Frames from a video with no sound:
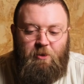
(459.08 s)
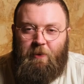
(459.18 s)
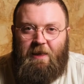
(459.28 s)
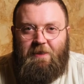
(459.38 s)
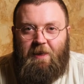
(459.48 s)

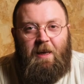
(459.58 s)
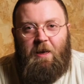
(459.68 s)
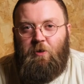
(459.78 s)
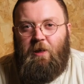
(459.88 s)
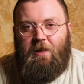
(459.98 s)
plastic
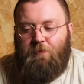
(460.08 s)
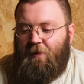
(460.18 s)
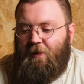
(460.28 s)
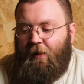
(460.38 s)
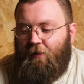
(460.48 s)
actually gets
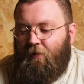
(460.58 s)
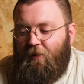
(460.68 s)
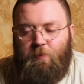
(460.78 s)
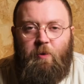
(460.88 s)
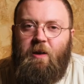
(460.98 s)
recycled,
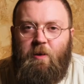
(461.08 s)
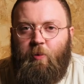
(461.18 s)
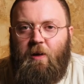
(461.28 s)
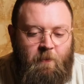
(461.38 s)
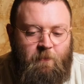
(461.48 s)
it's pretty
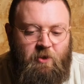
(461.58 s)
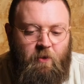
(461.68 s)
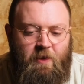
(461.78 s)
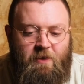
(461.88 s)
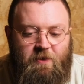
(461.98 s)
depressing. So
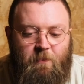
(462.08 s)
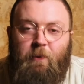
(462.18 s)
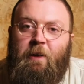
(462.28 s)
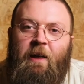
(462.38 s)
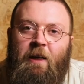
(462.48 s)
there's some
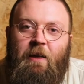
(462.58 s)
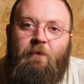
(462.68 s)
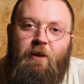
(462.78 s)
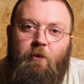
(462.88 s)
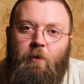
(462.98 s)
light
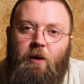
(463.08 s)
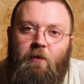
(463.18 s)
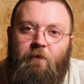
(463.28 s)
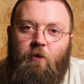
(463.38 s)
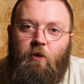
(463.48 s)
evening
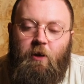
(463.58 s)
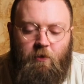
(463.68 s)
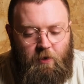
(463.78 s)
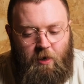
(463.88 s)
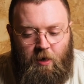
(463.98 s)
reading for
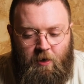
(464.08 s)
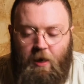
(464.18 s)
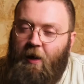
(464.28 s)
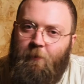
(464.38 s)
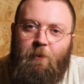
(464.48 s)
you, and
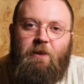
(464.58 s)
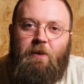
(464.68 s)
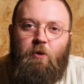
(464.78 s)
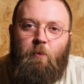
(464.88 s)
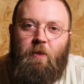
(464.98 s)
I will
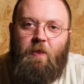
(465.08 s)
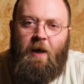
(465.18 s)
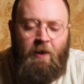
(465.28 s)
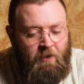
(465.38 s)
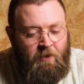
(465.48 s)
leave you with
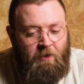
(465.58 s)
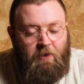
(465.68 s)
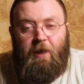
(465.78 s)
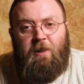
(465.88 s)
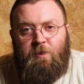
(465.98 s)
that.
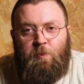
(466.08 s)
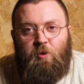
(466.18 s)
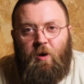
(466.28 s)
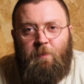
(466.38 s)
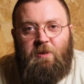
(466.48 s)
Like and
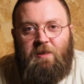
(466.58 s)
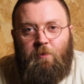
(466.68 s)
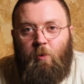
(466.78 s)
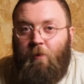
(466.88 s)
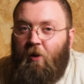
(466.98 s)
subscribe to see
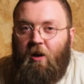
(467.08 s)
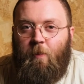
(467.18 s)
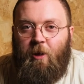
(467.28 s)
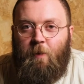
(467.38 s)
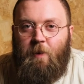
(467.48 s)
what we've got
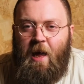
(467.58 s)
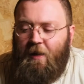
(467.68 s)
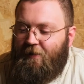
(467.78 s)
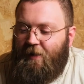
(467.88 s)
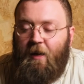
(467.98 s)
coming up
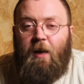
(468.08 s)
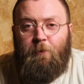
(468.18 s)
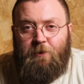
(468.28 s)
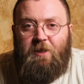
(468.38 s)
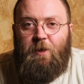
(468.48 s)
next, and I
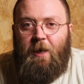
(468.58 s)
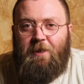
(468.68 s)
will see you next